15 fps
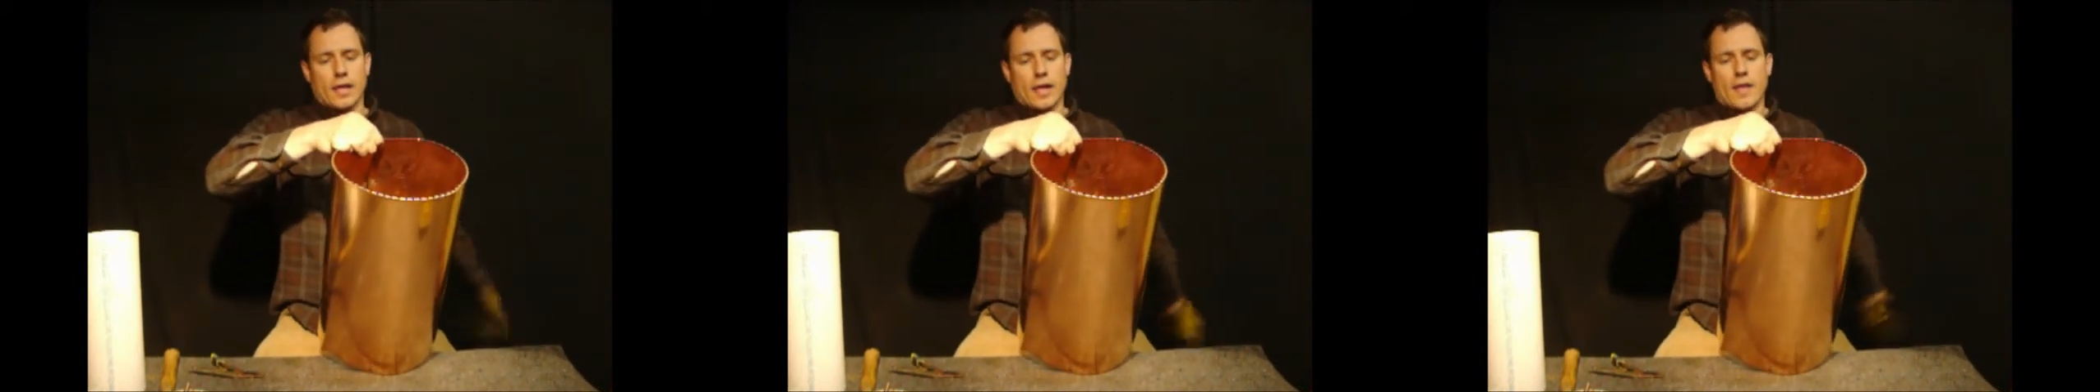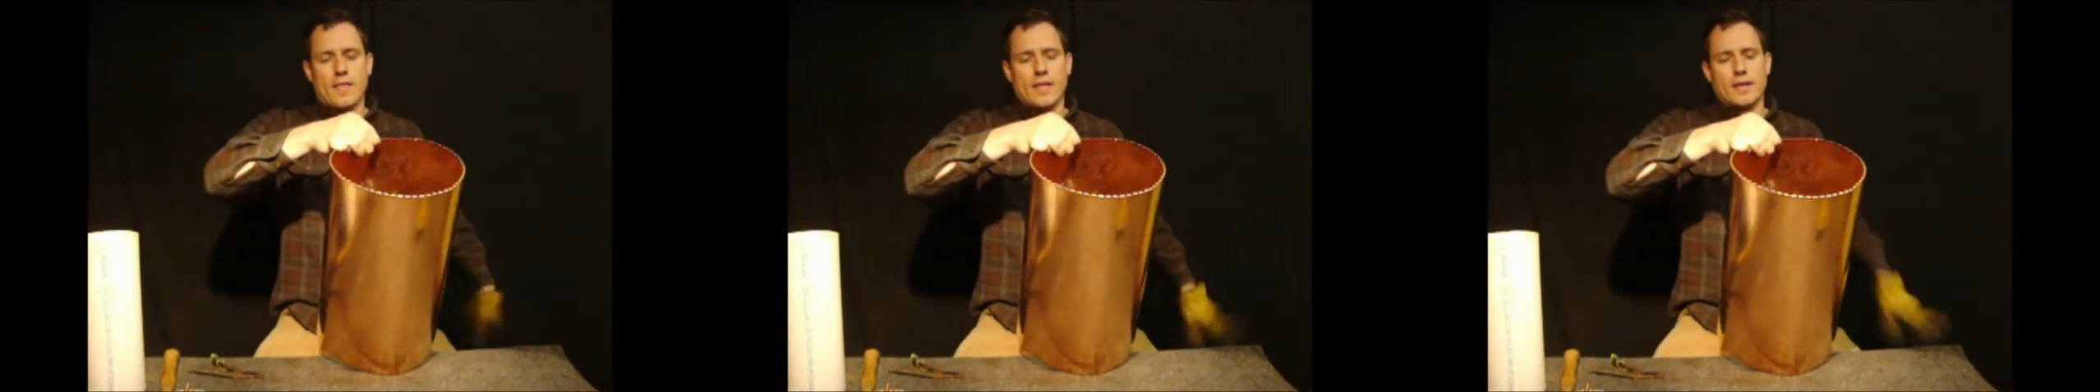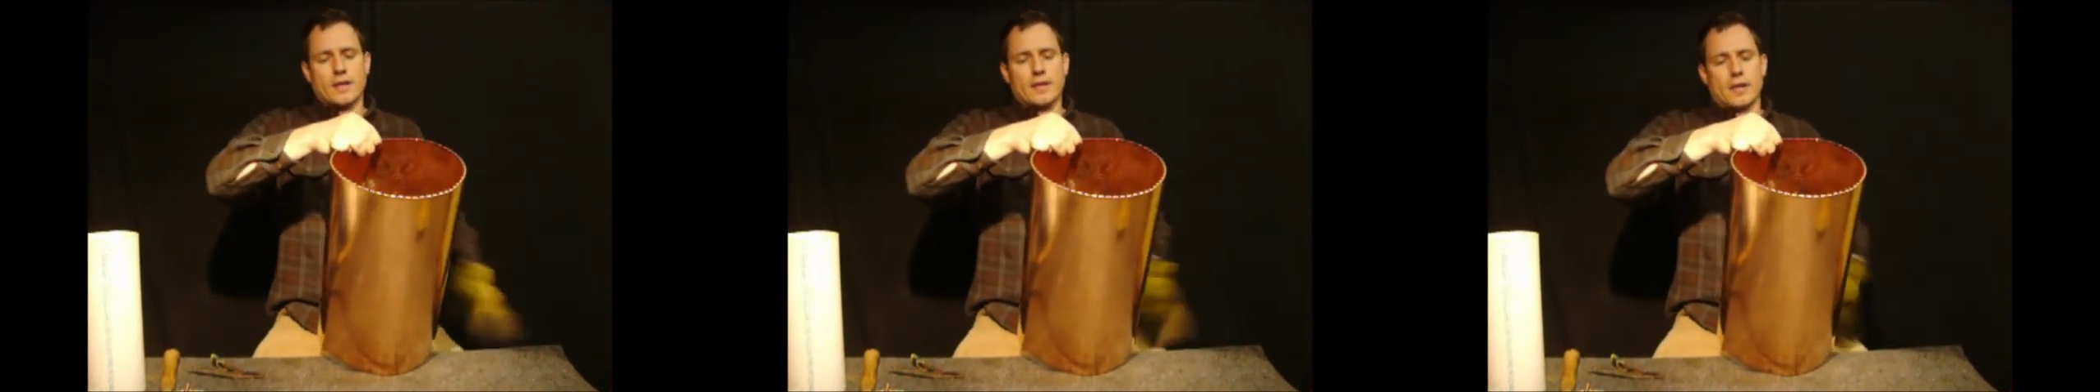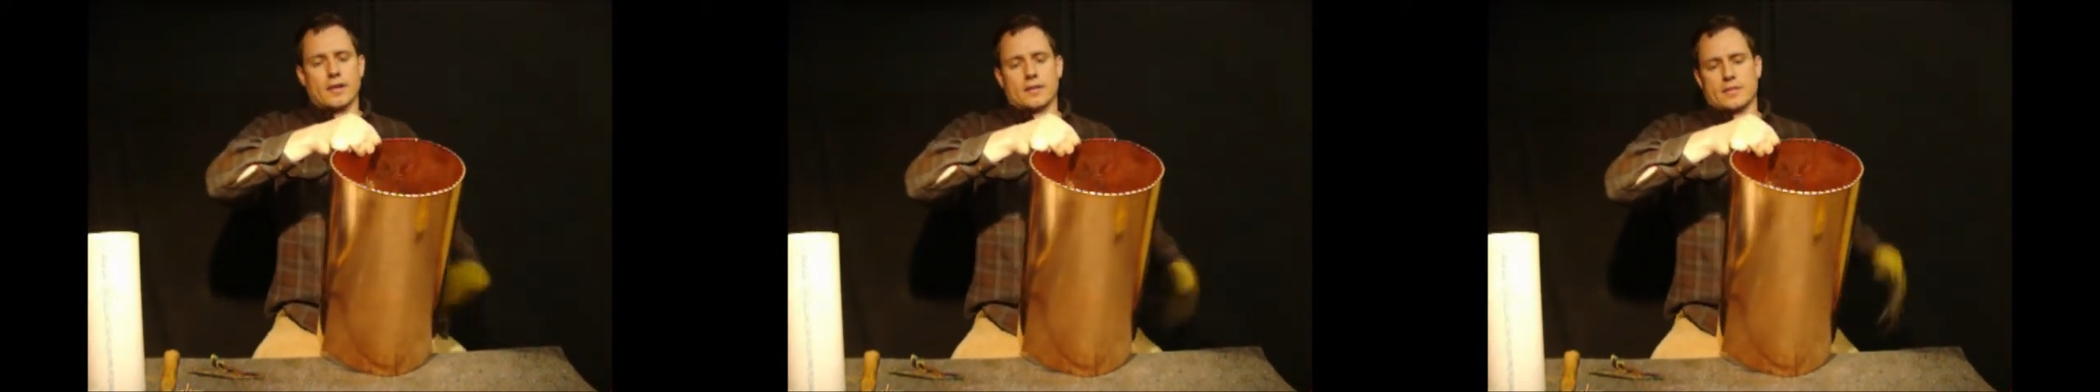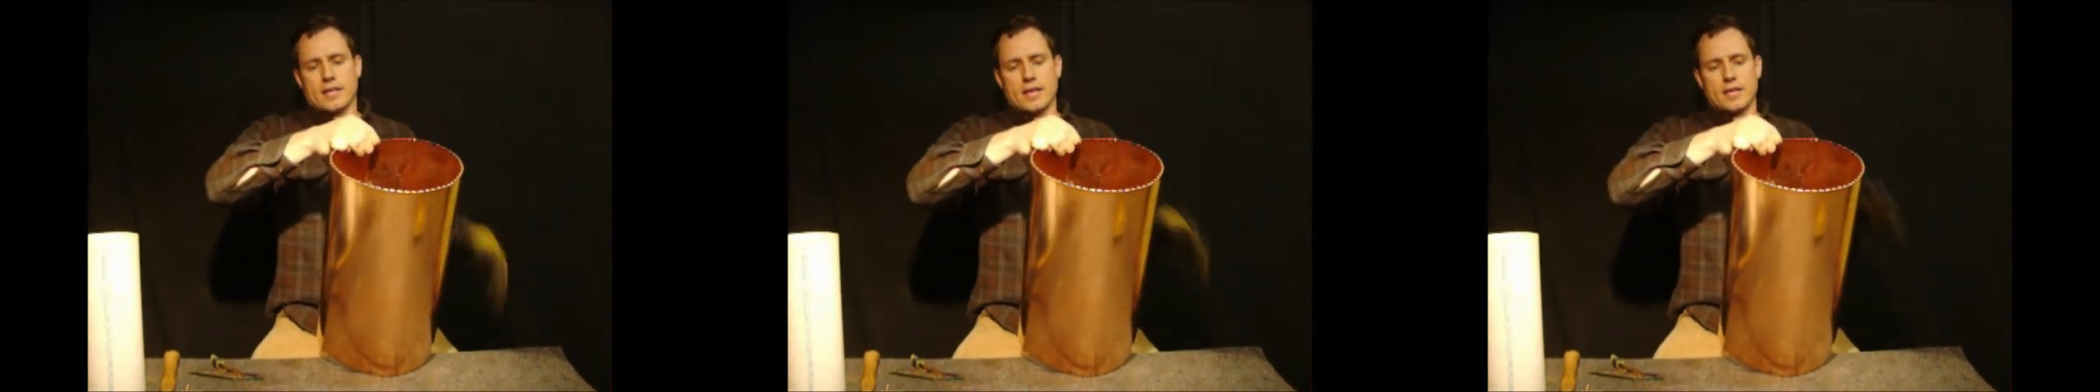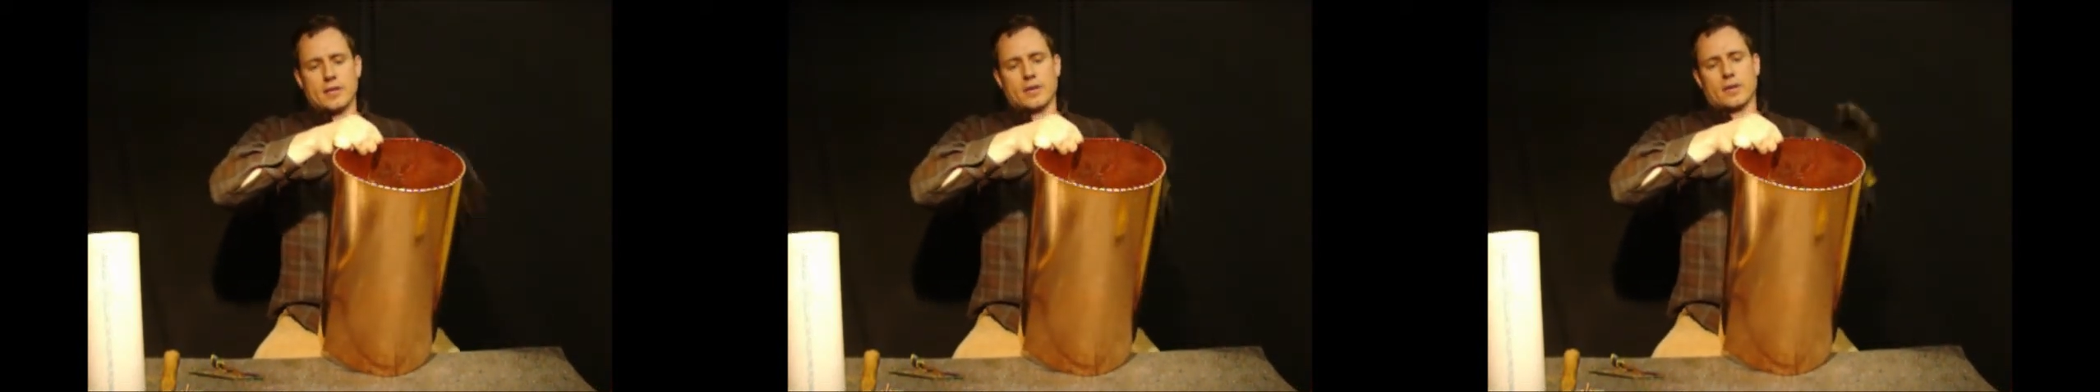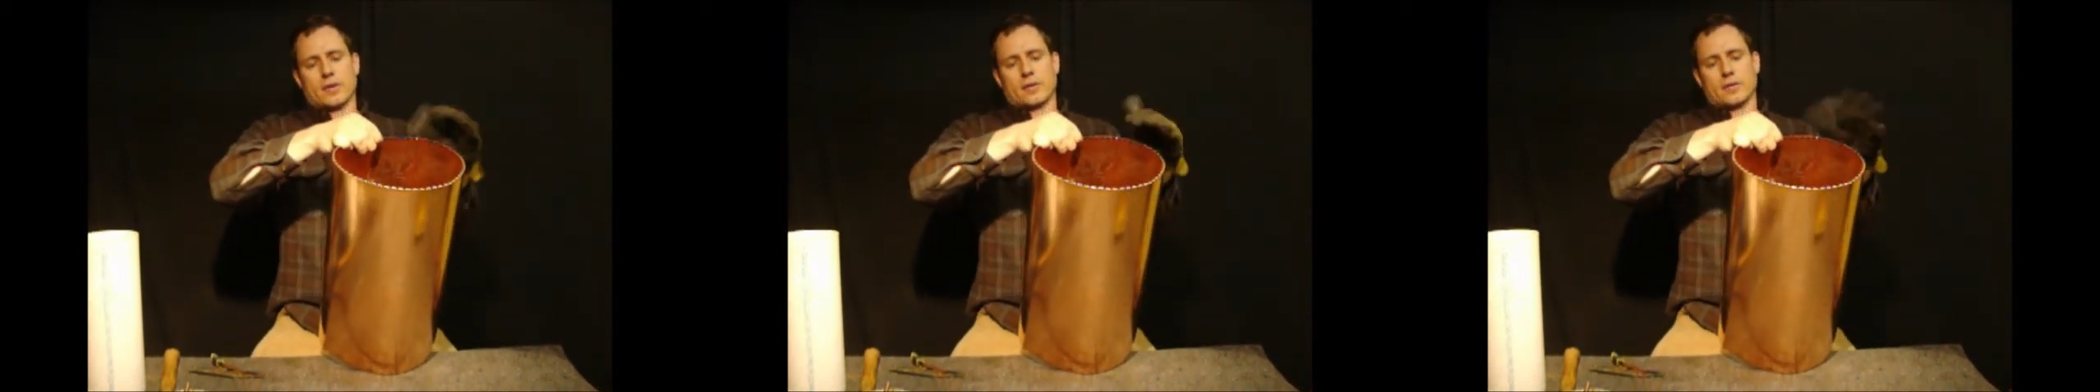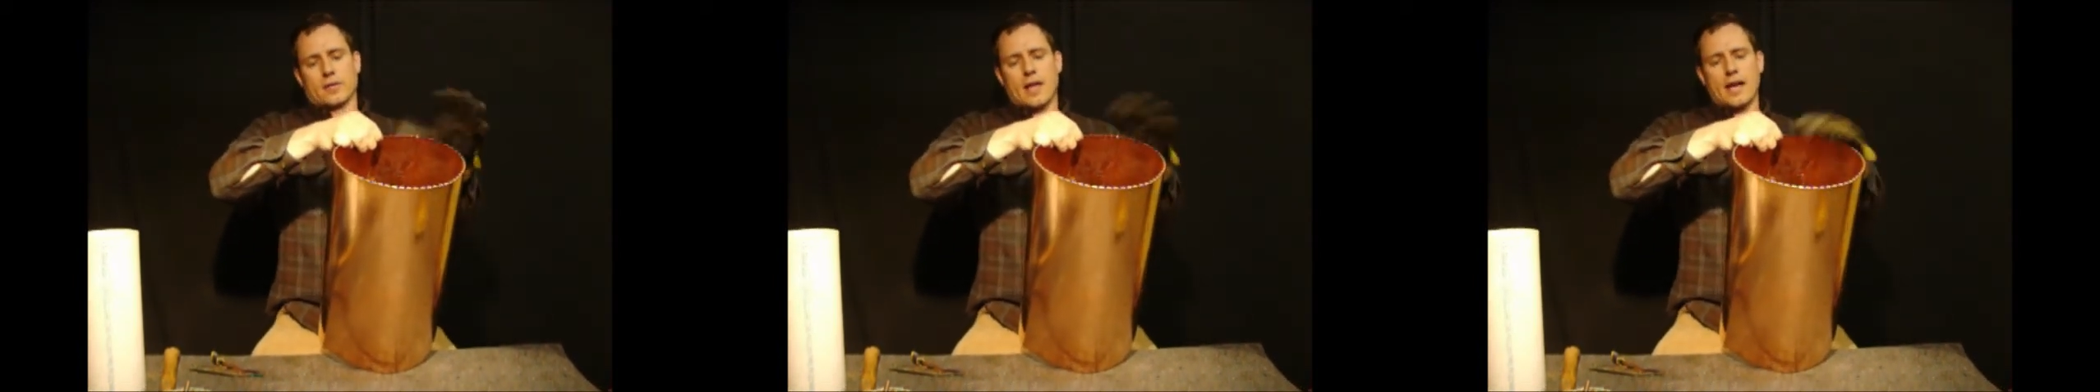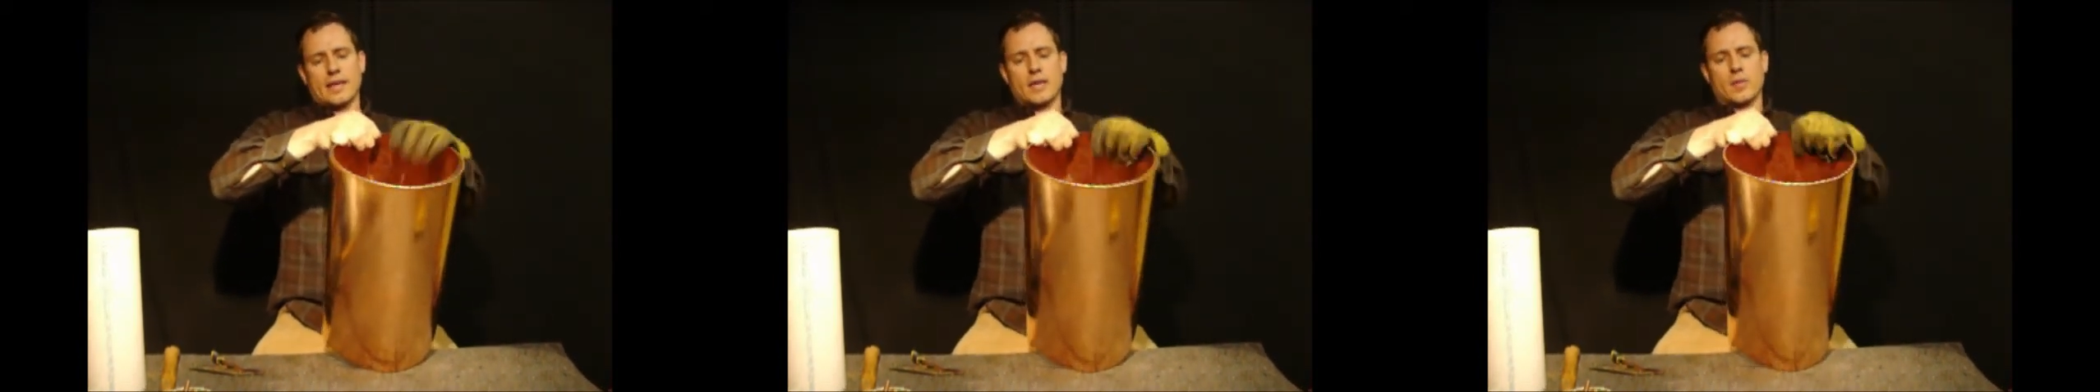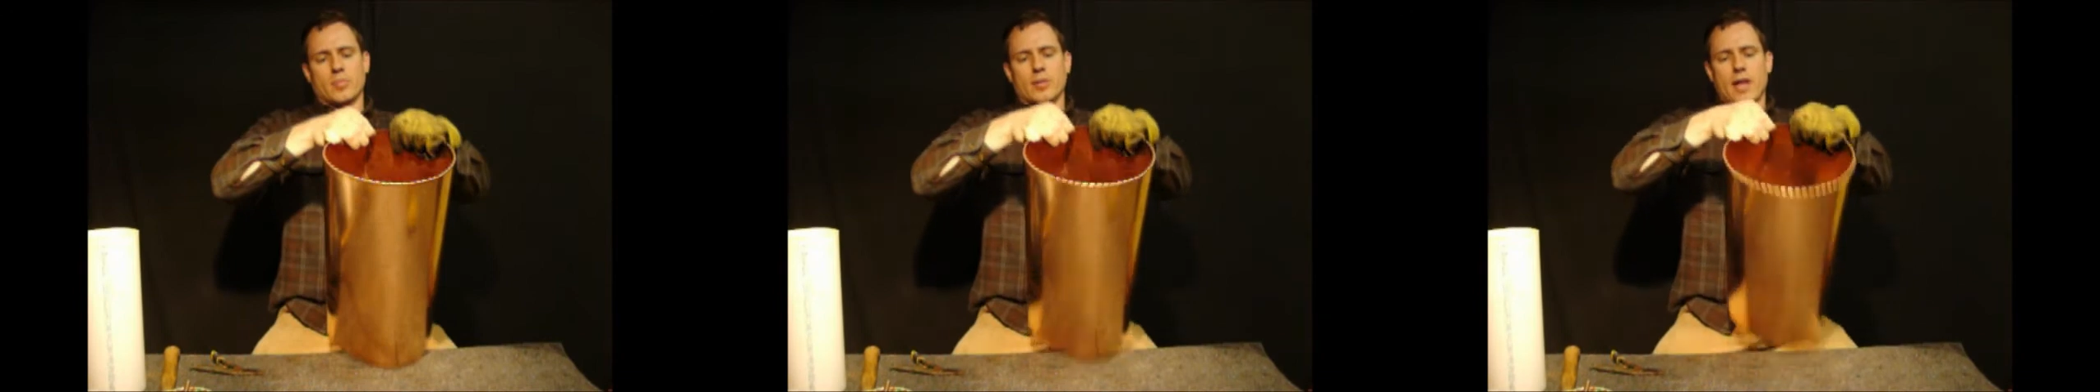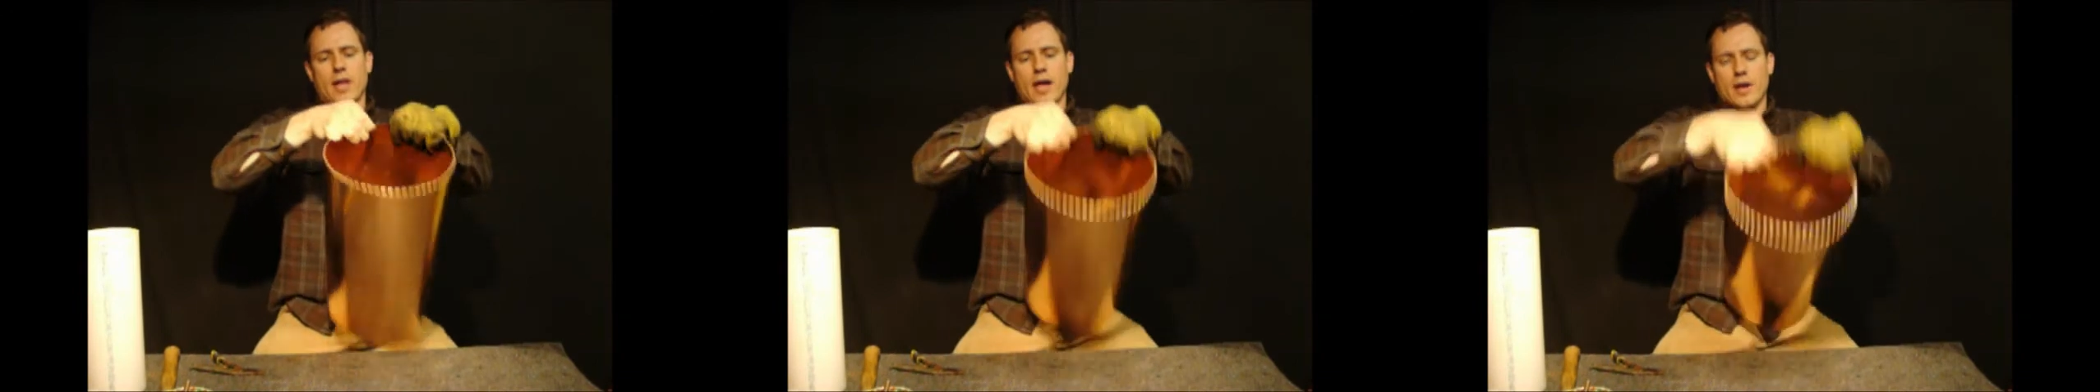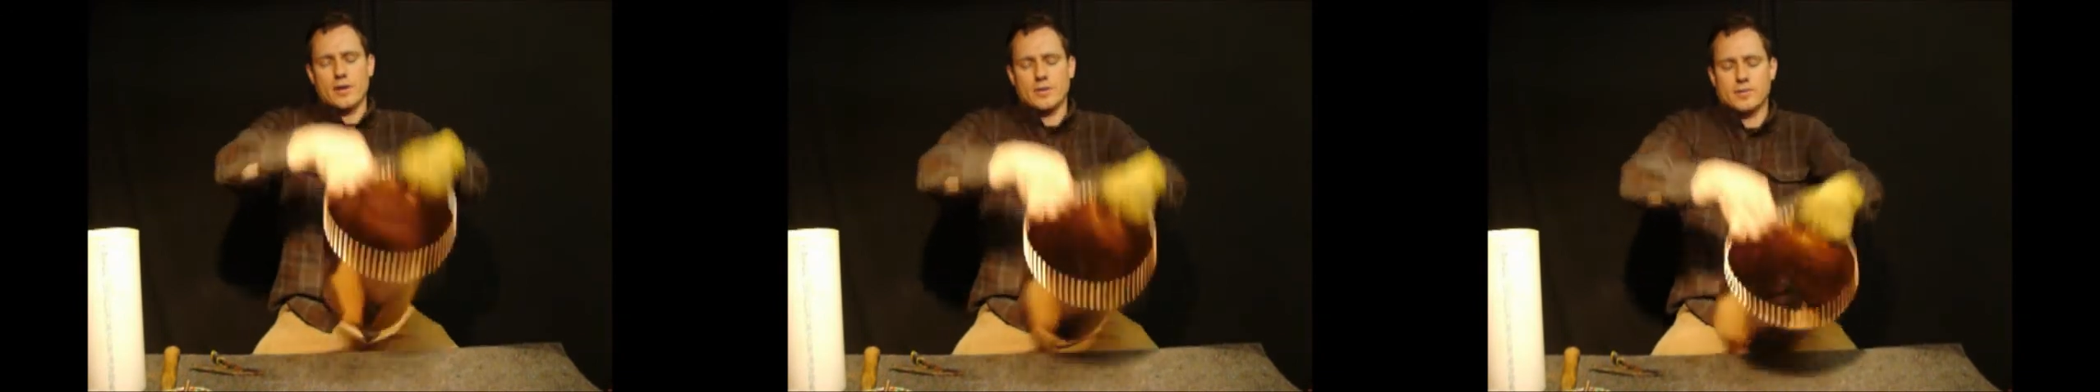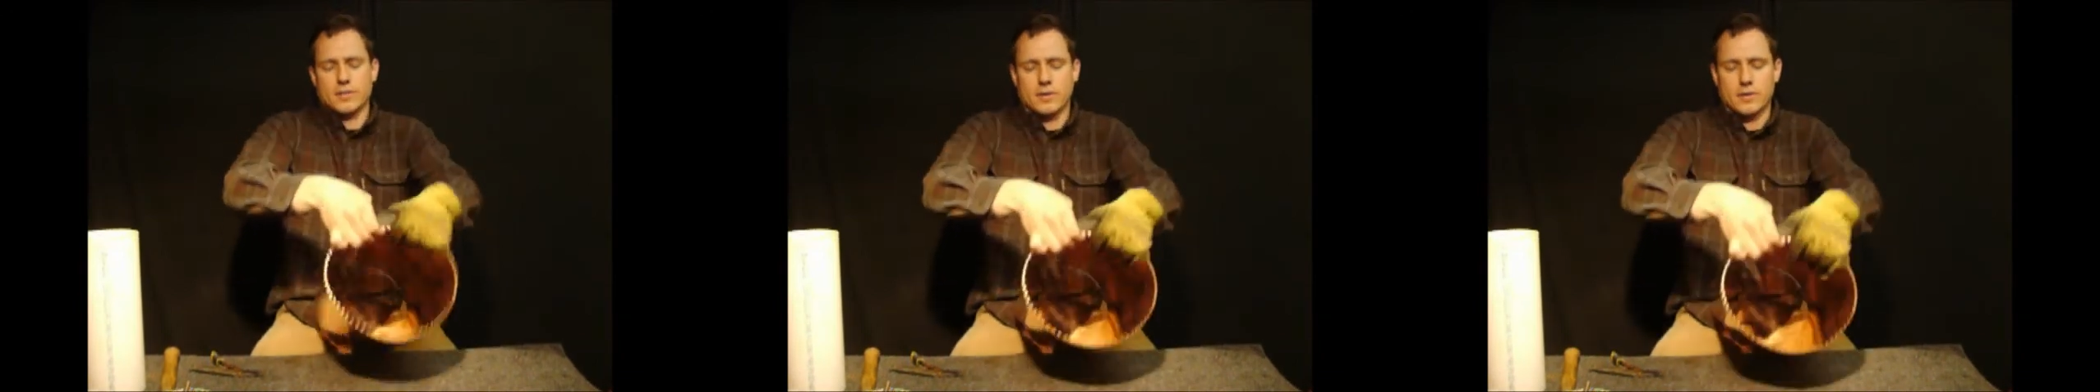and then take your locking pliers